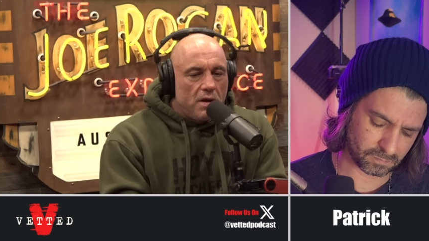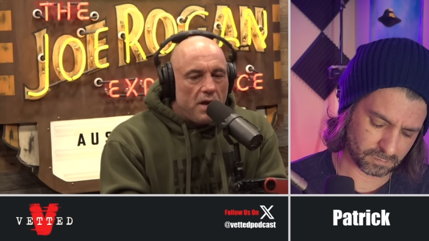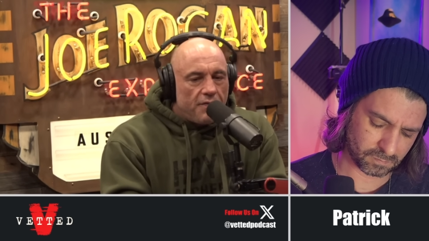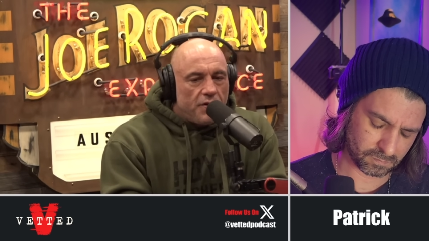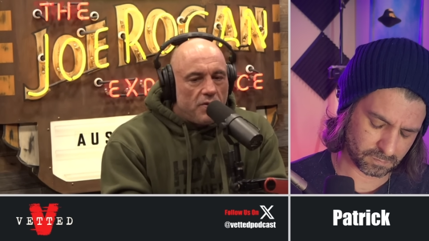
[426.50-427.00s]

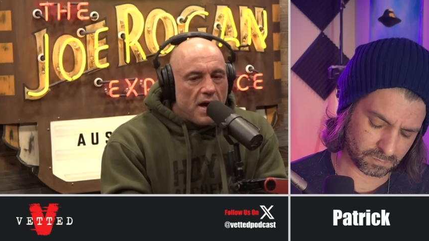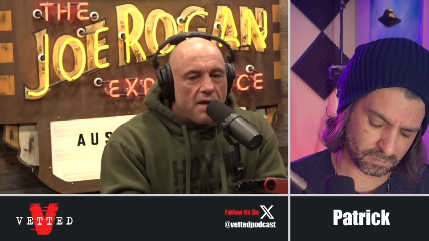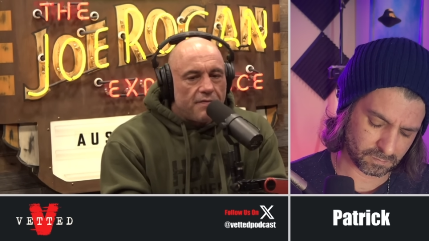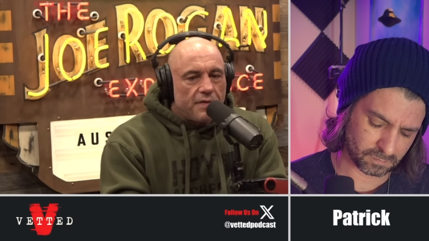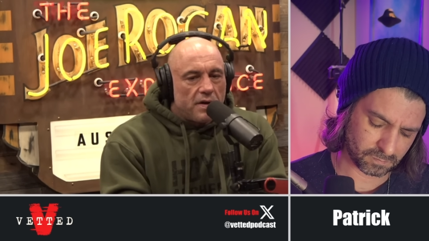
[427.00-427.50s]
Speaker 1: if you
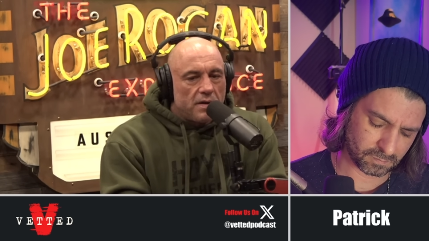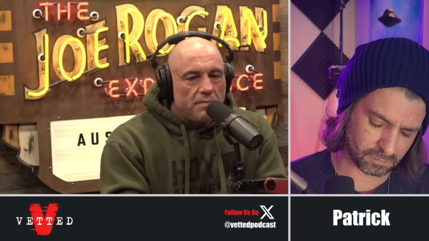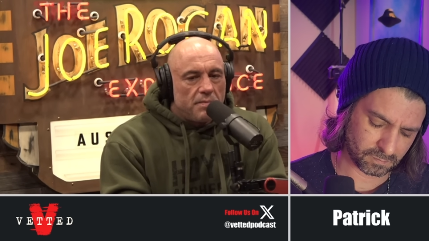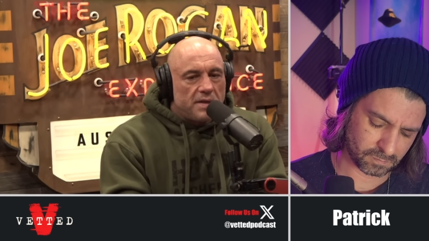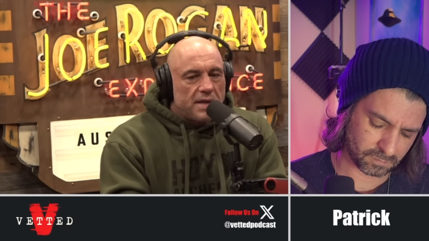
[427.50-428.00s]
have a
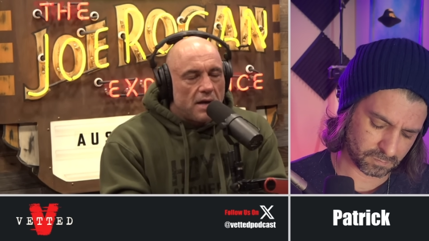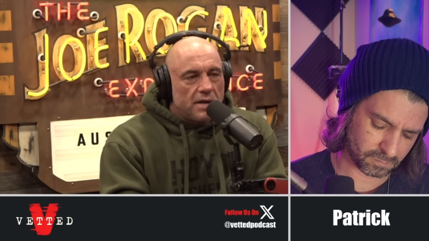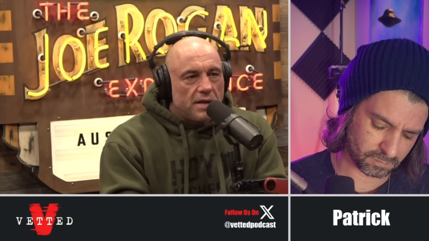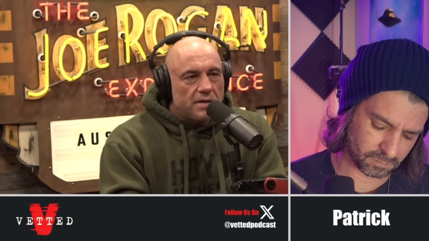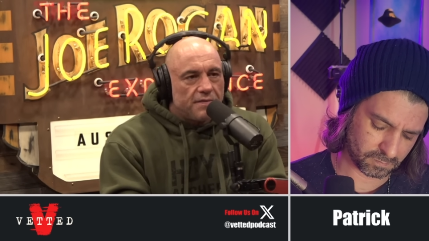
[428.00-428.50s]

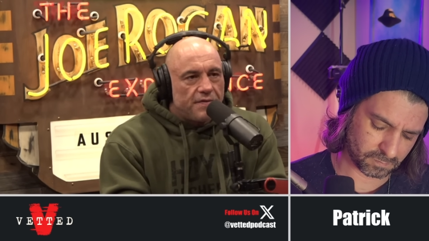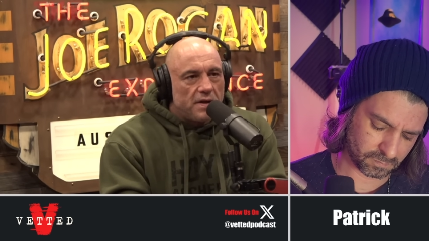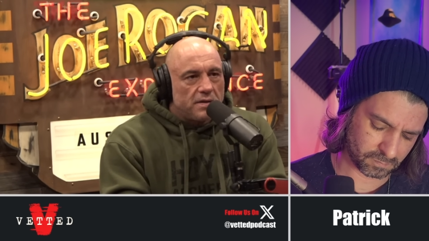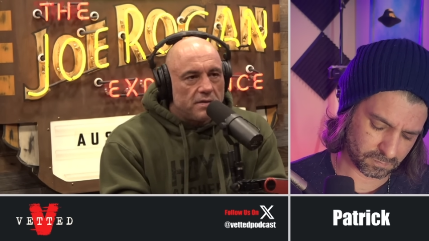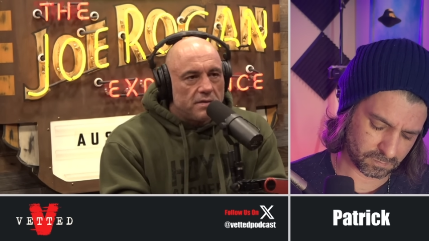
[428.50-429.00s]
misallocation of
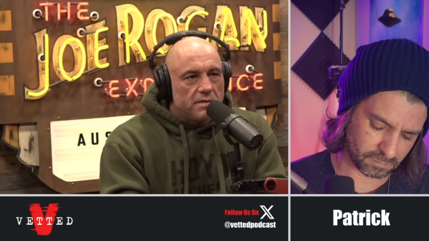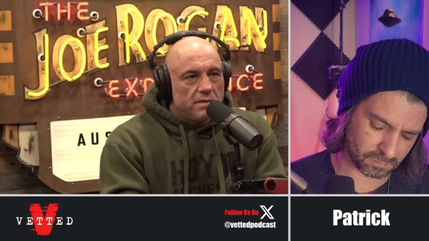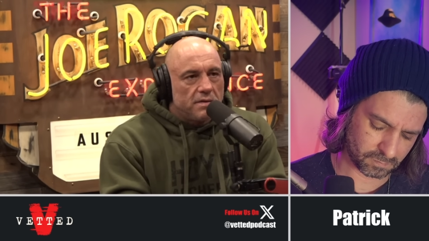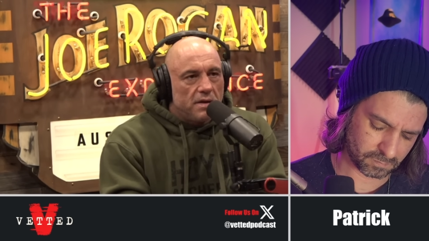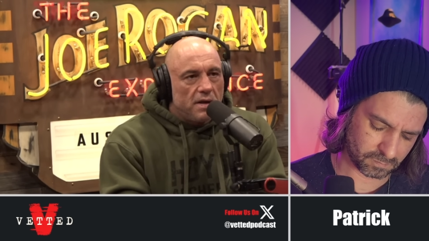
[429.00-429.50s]
funds
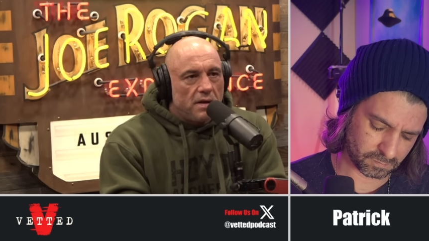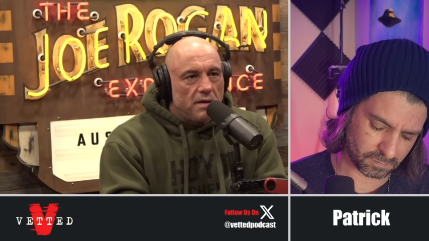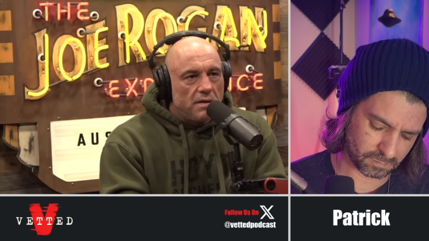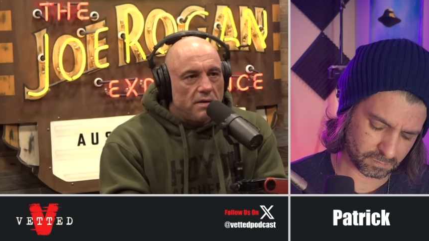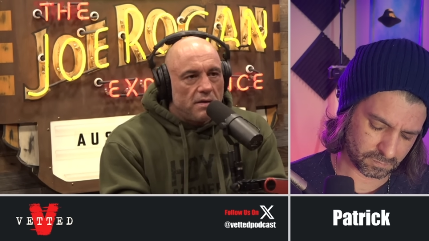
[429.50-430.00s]

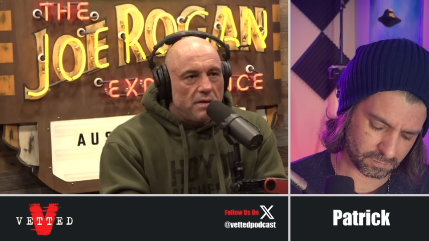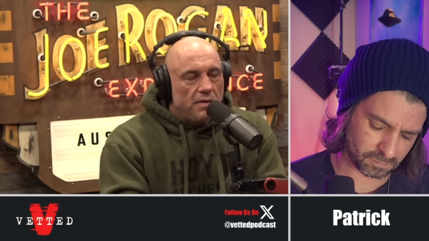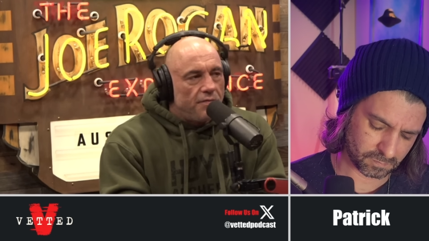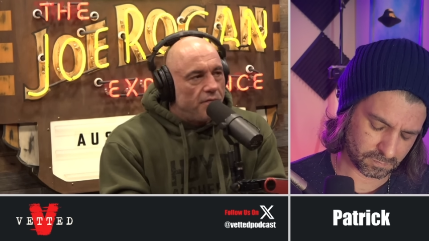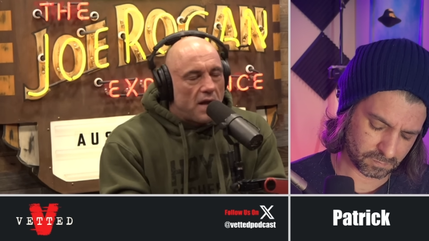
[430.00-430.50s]
and
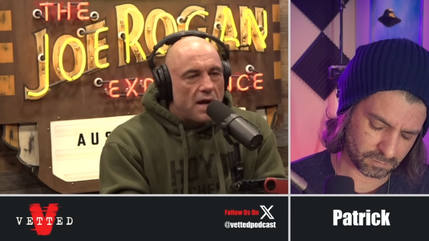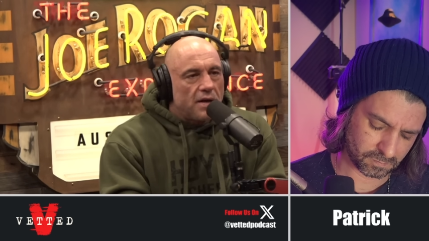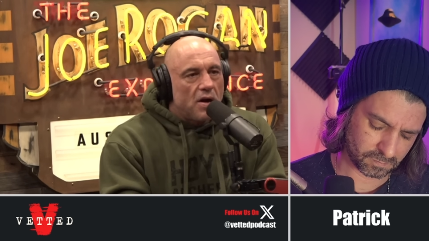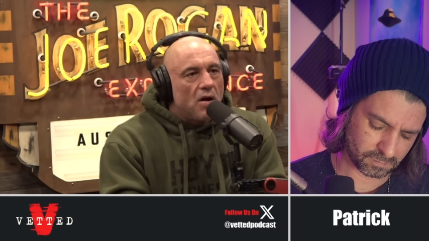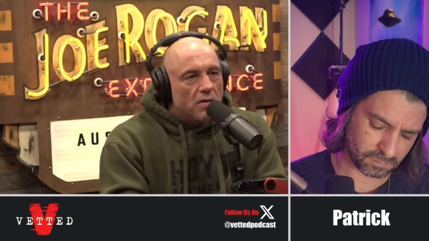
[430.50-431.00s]
you've lied to
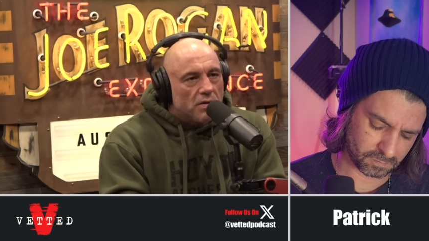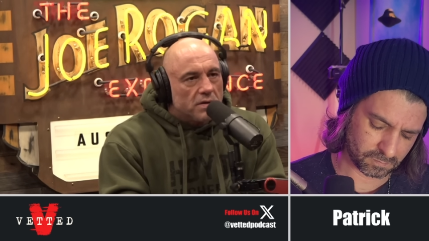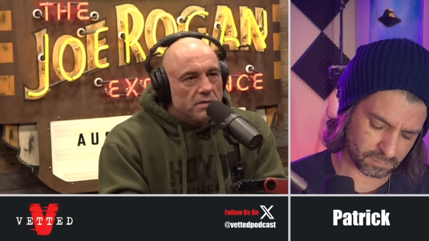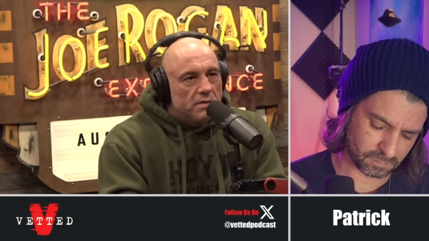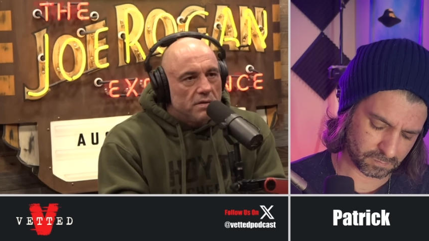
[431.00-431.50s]

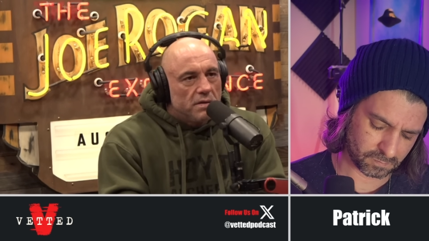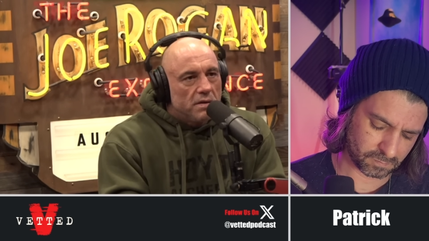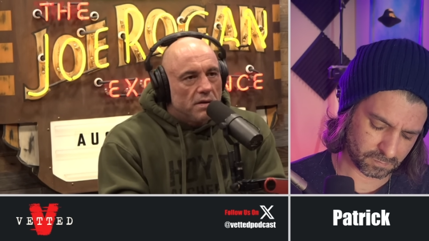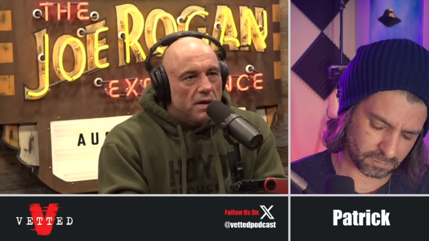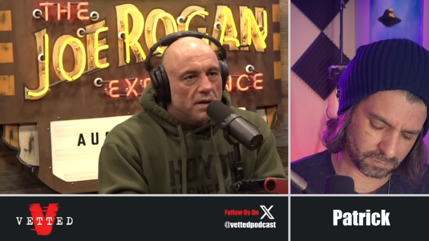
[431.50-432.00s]
Congress,
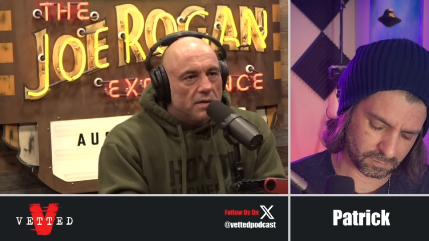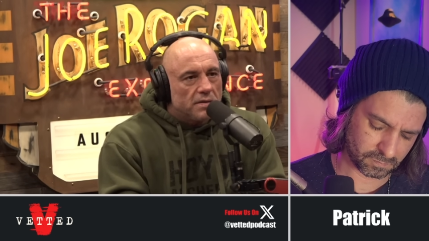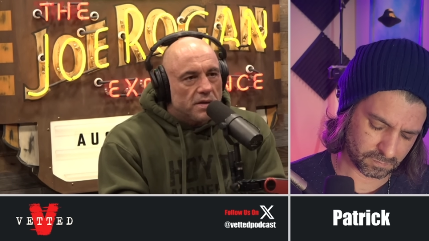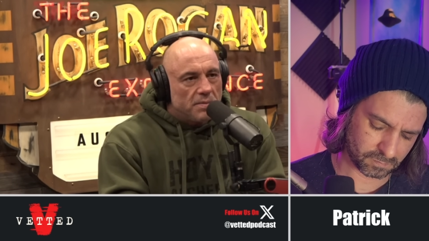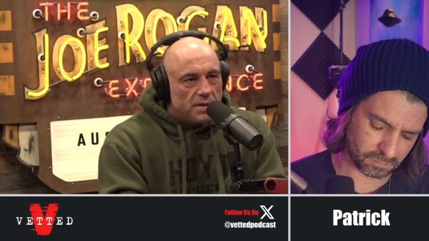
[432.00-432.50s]
like
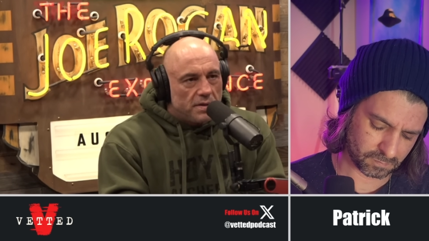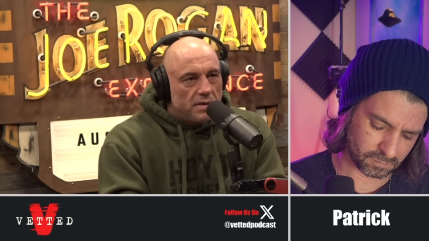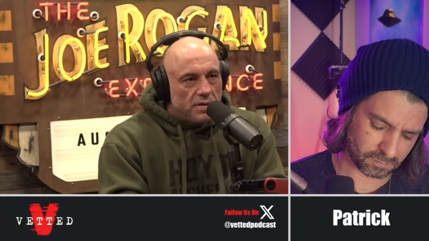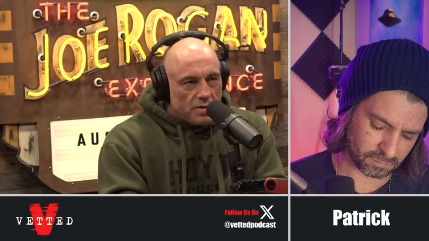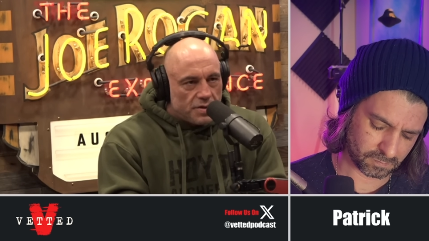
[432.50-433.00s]
someone
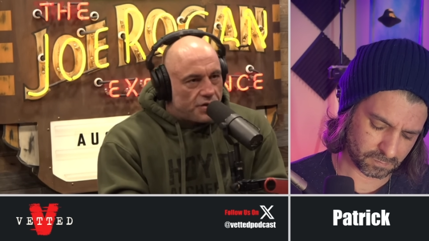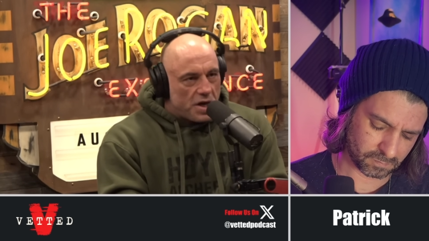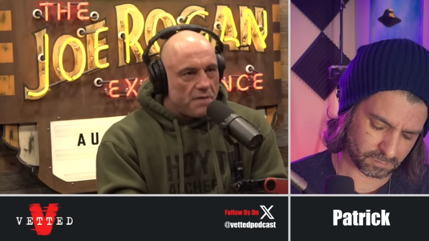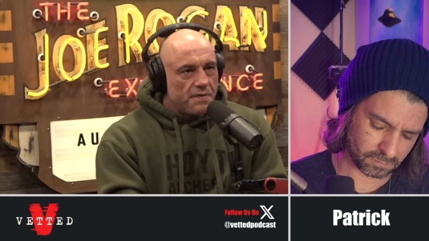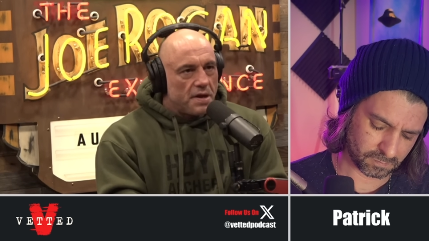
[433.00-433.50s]
goes to
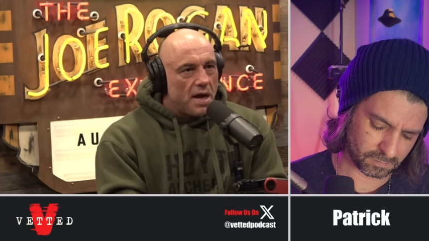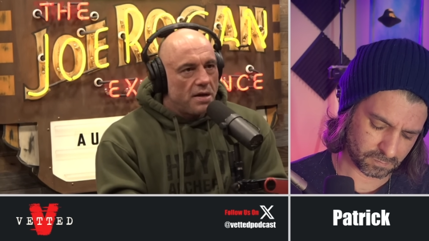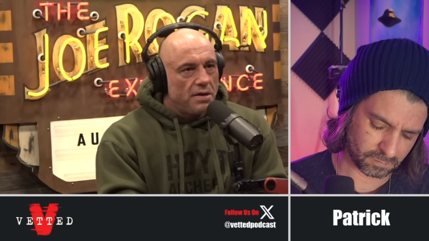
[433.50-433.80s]
jail for that.